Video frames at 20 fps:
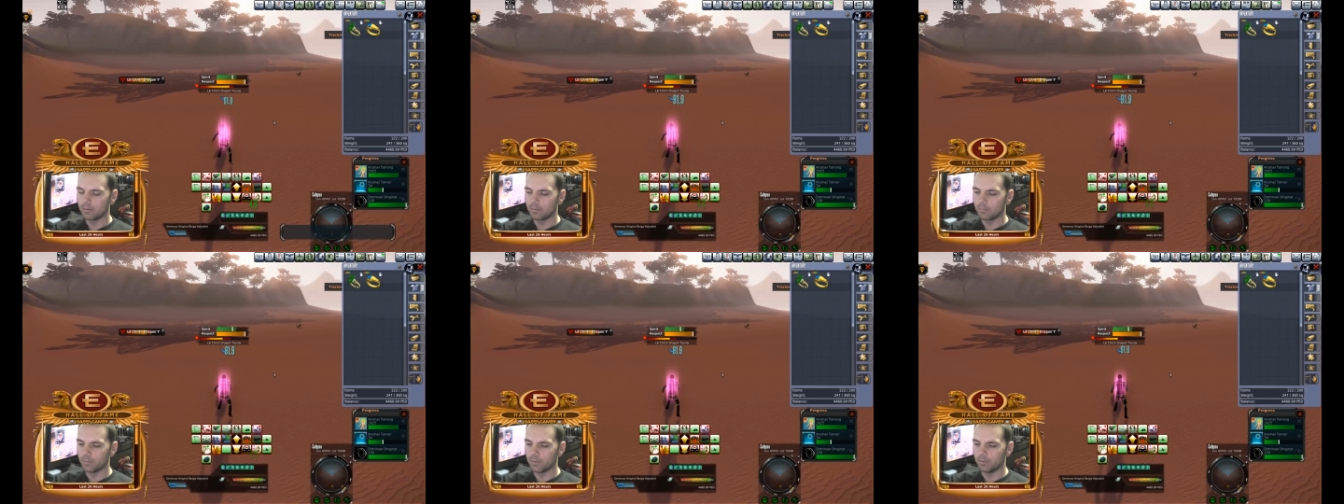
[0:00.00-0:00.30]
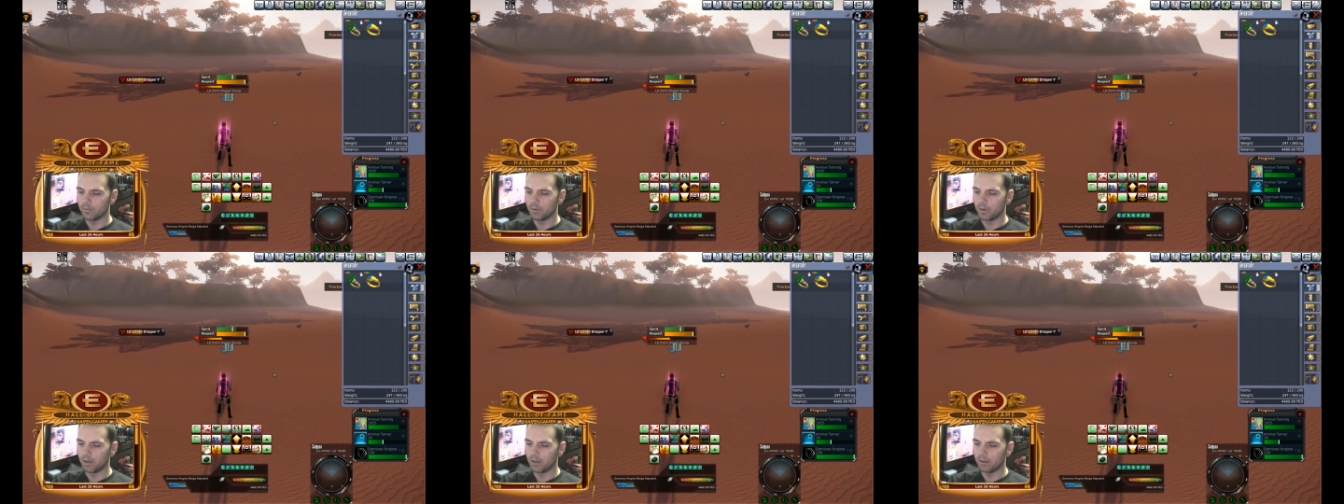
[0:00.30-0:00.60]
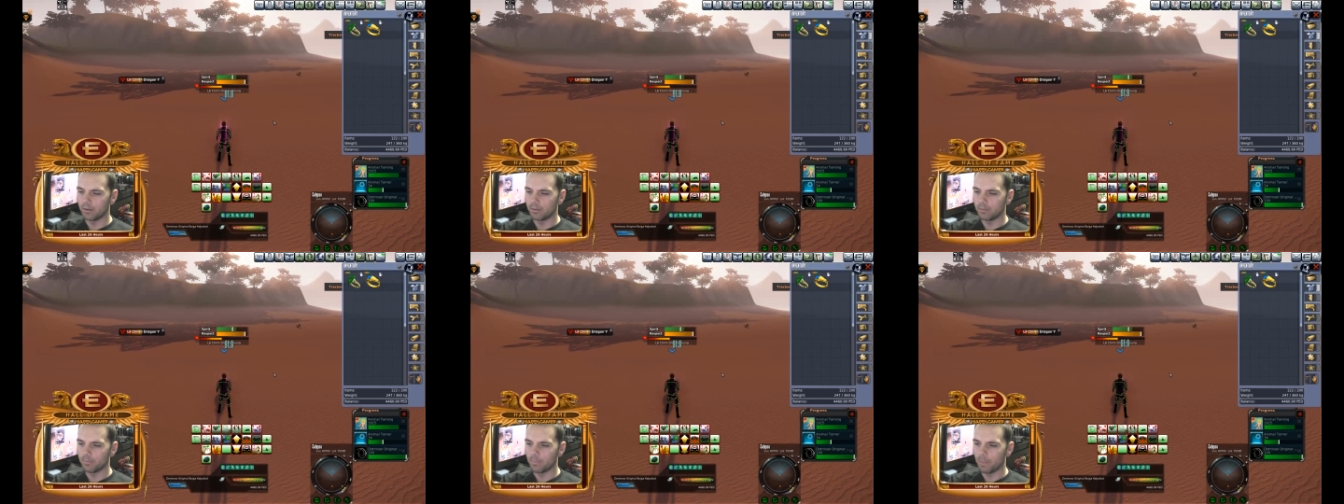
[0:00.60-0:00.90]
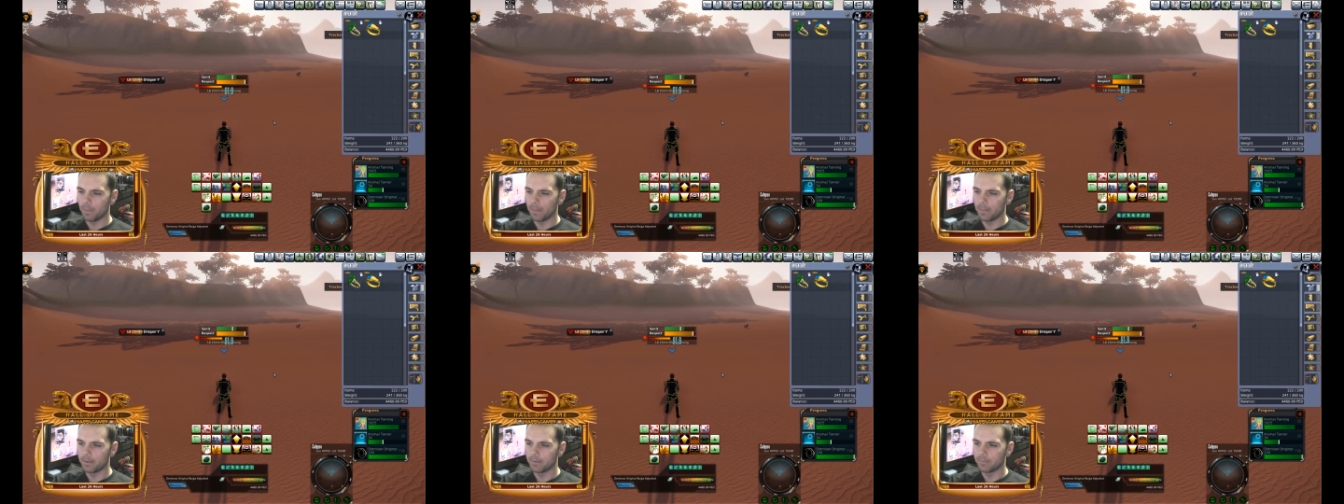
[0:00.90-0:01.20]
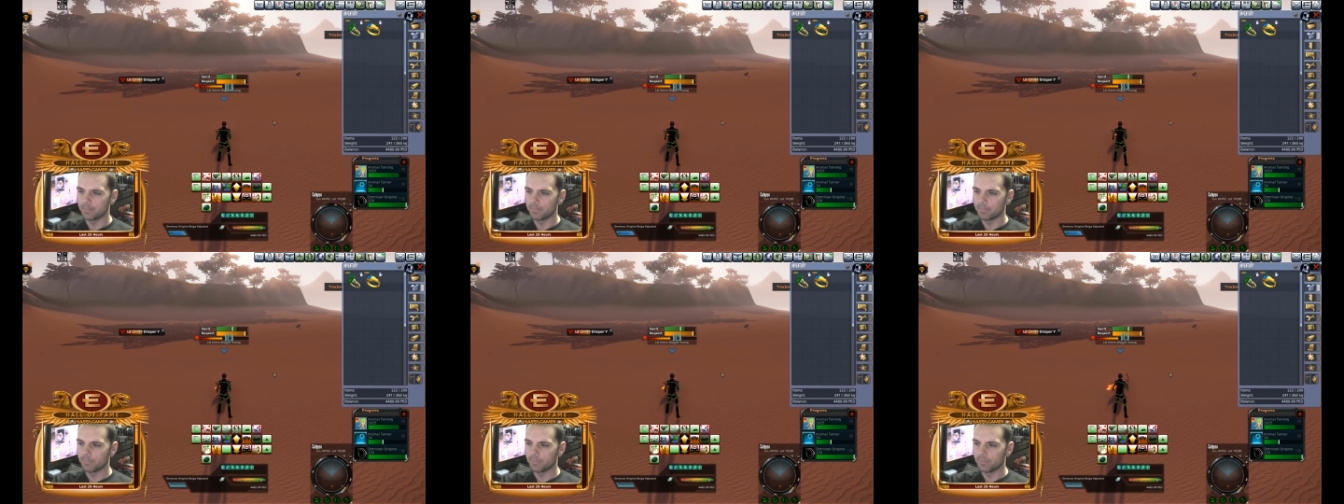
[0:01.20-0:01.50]
believe it or not,
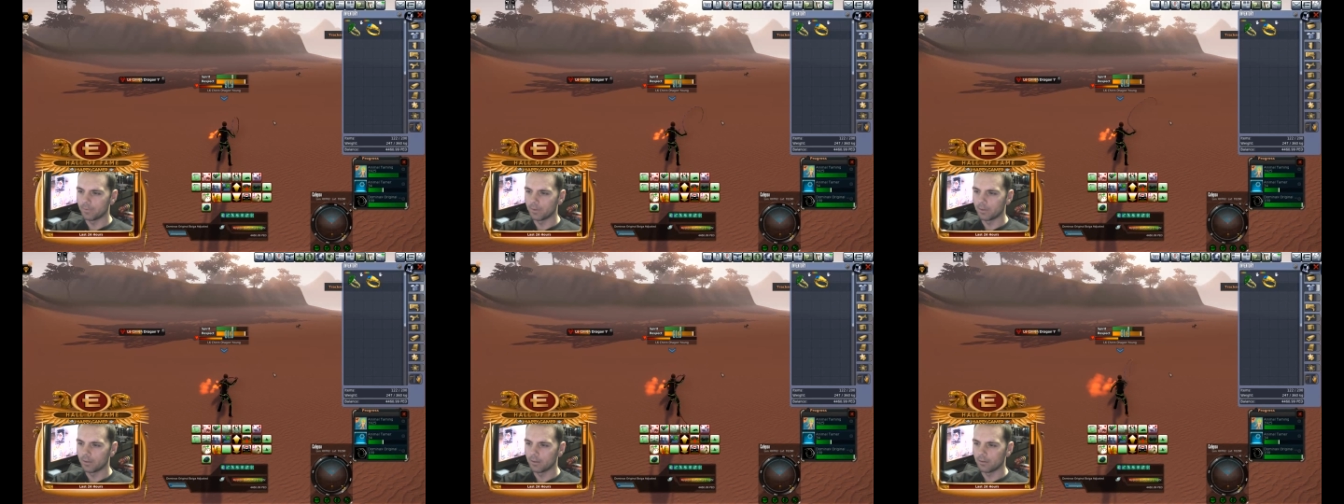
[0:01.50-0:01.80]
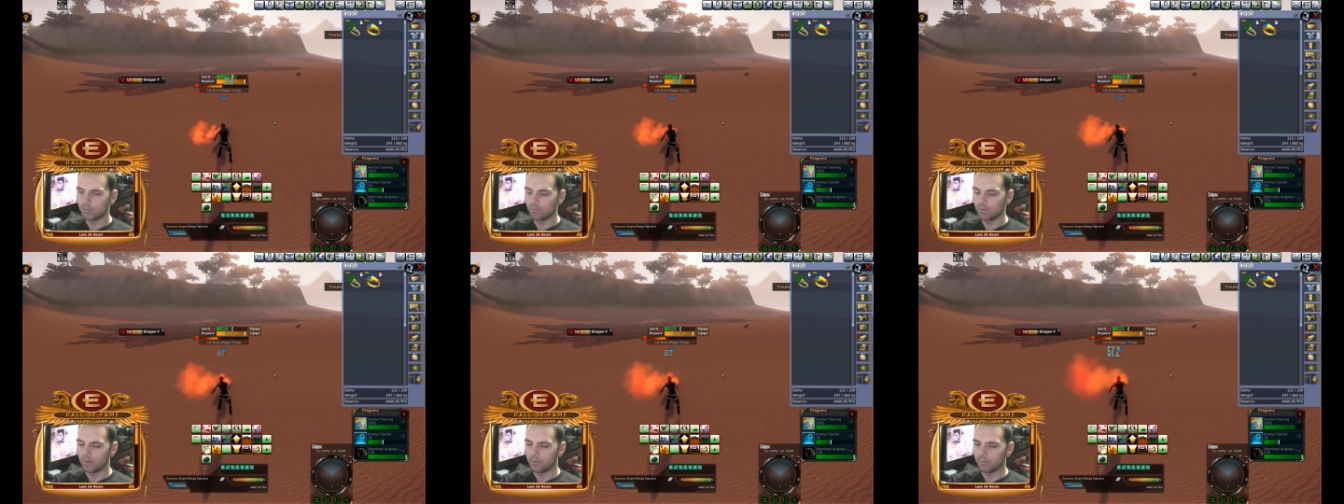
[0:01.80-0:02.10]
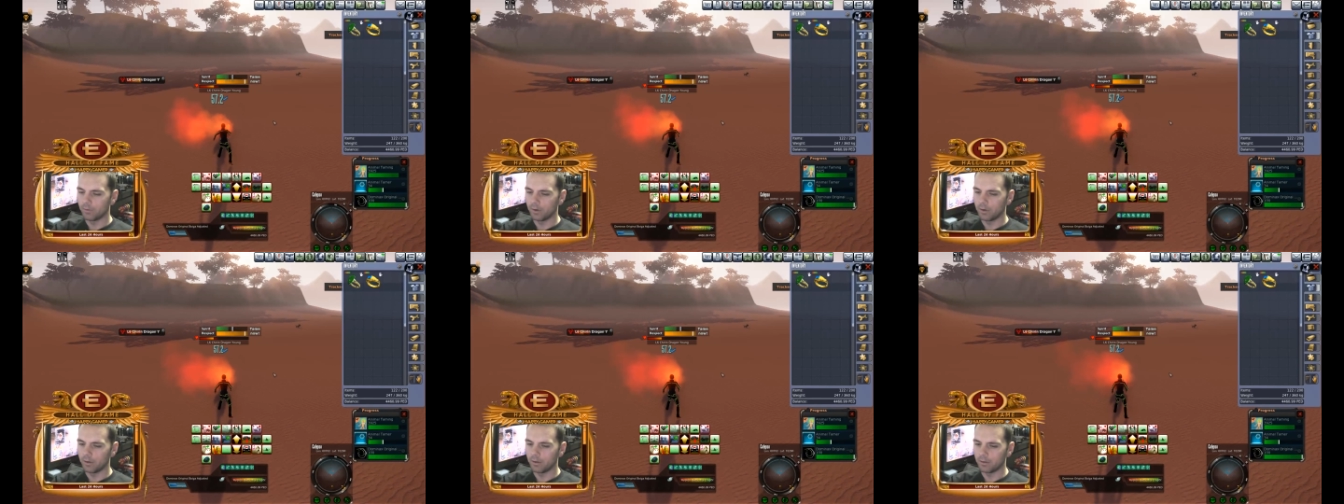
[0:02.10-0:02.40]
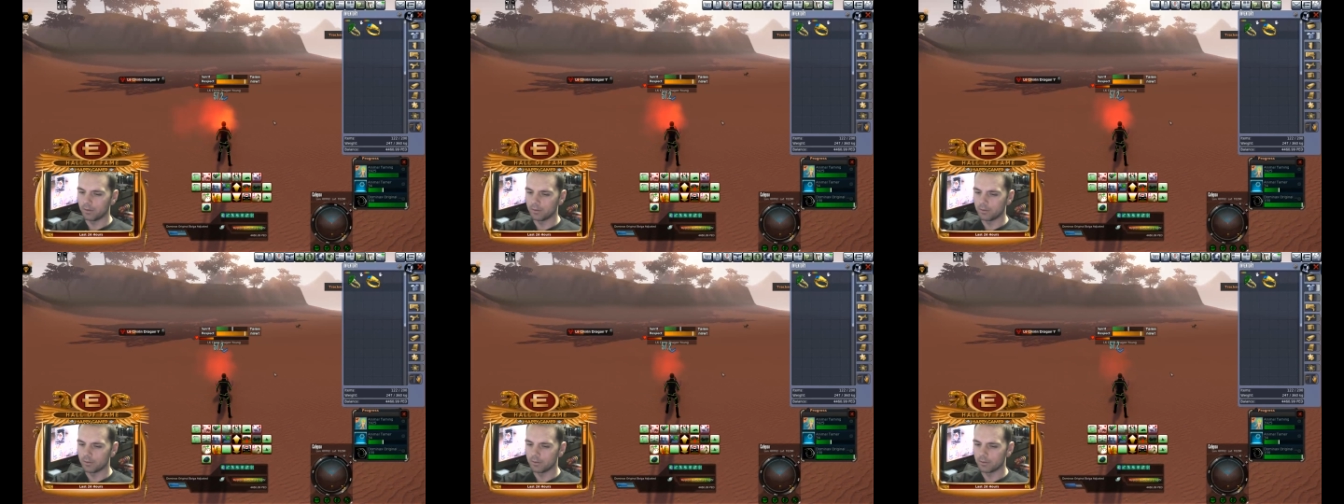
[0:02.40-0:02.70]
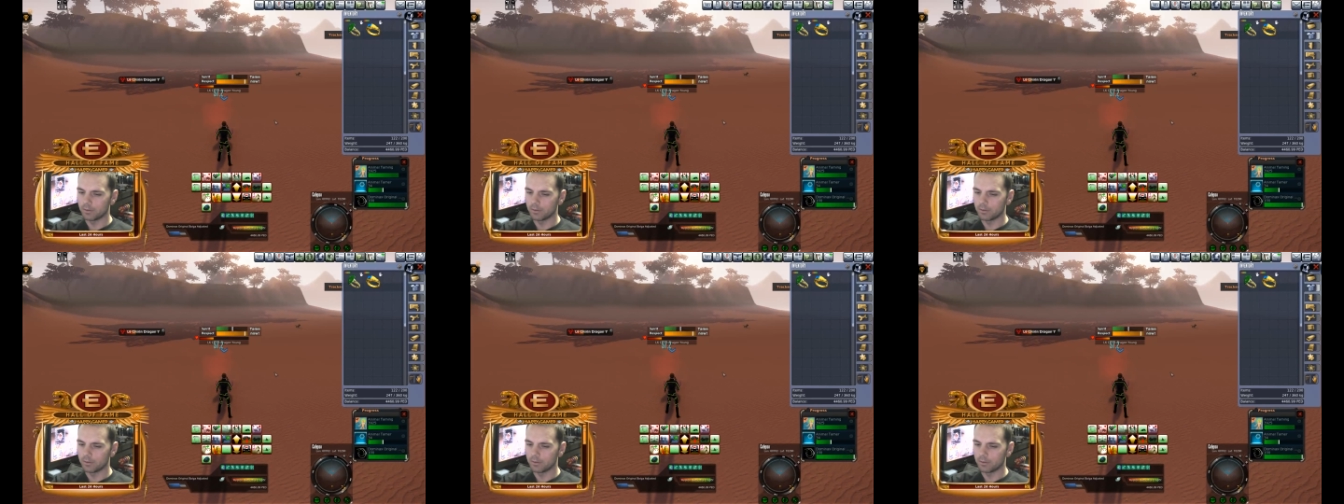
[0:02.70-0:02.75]
whenever I hunt.